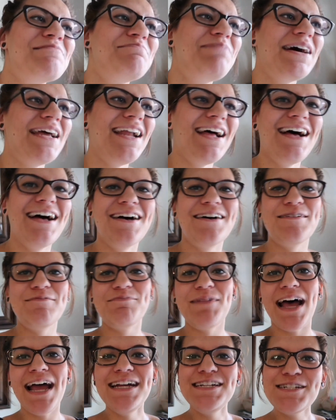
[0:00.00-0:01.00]
But
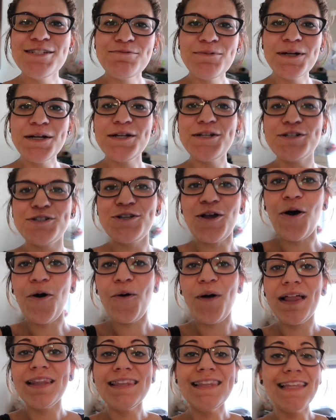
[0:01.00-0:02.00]
I just wanted to
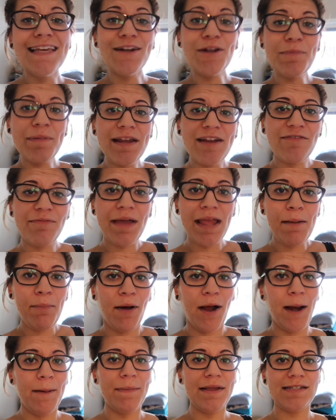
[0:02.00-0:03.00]
show a little bit of my
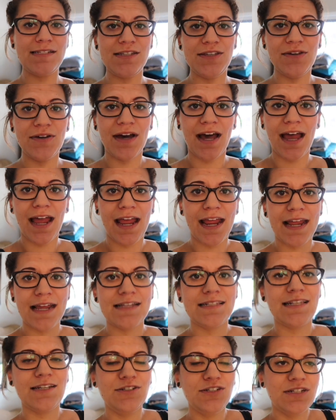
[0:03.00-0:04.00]
apartment to you
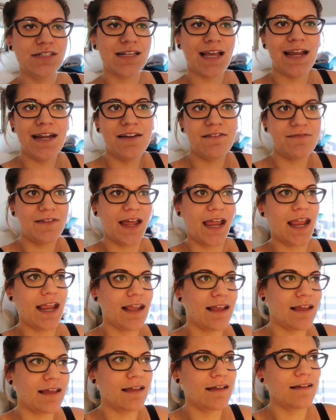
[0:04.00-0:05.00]
guys and just kind of
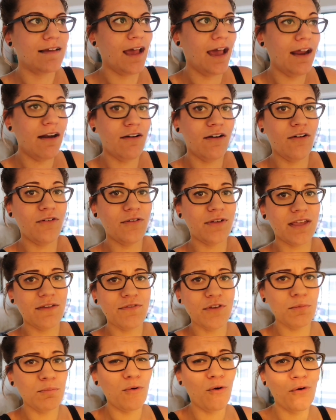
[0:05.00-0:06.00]
like, I don't know, give
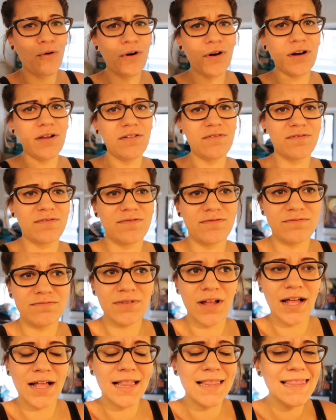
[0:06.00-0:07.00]
you more of
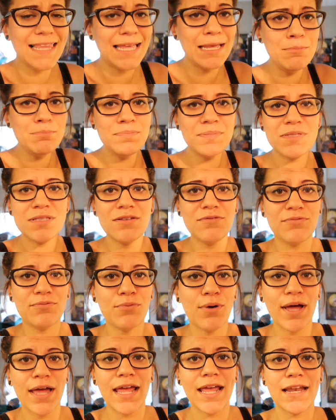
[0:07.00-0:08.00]
a glimpse of
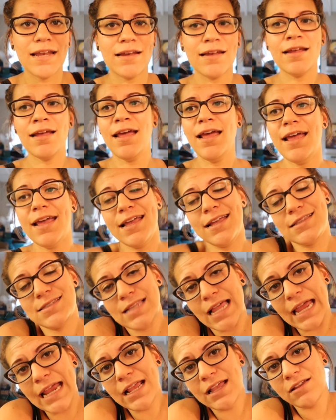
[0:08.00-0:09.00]
what it's
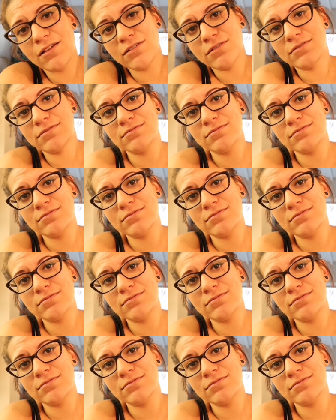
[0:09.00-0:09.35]
like